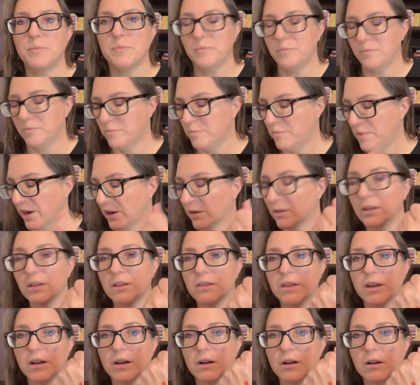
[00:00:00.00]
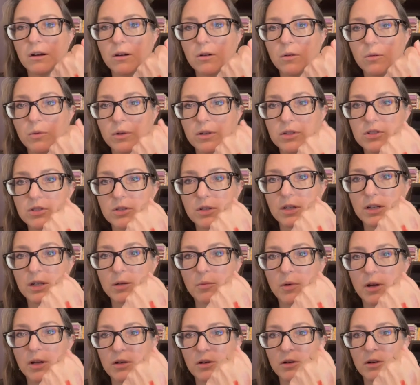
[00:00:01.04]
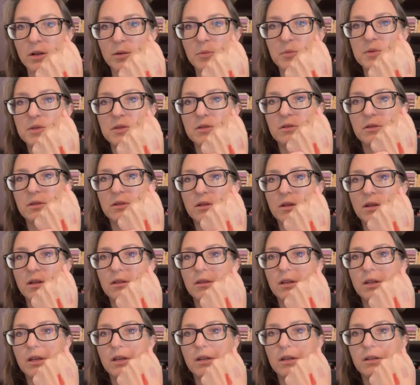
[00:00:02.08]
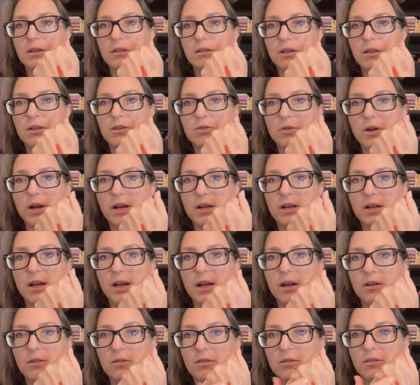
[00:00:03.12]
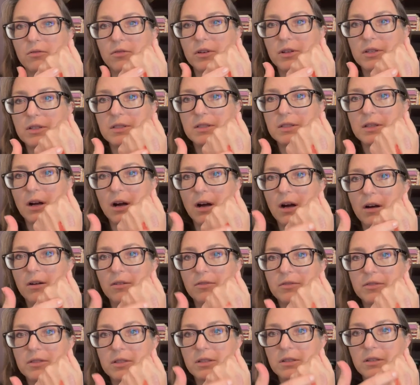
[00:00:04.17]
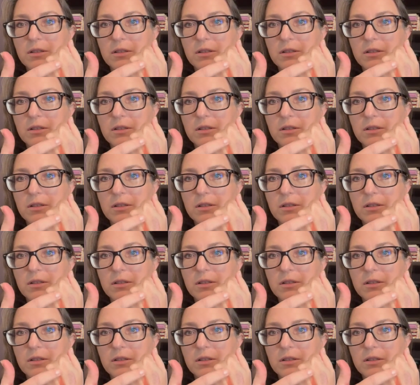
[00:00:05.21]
barely there once you get them on your lips, and they dry down. They're very soft,